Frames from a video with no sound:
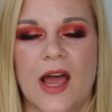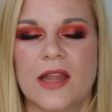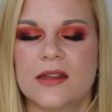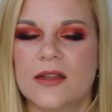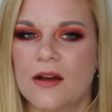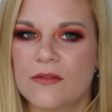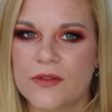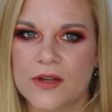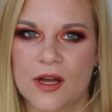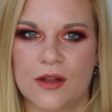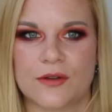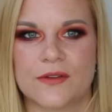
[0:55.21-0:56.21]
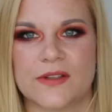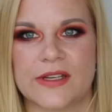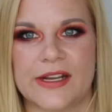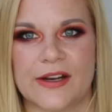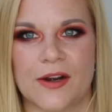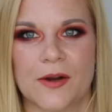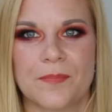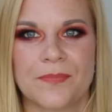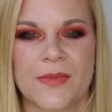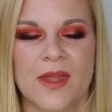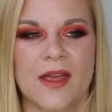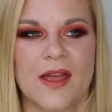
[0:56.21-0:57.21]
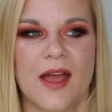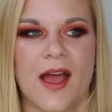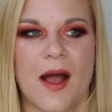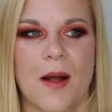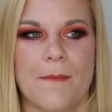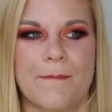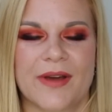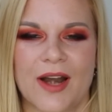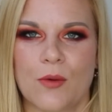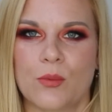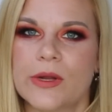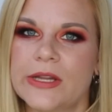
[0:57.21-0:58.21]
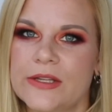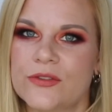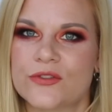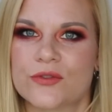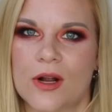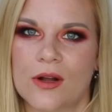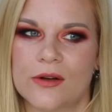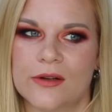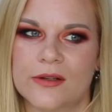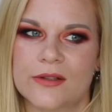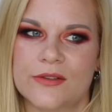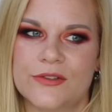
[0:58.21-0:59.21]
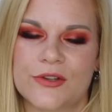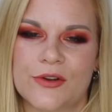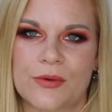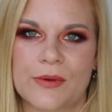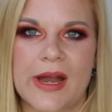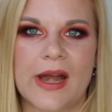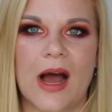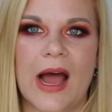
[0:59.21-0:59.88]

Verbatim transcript: I love the colors in here, but I really struggle to create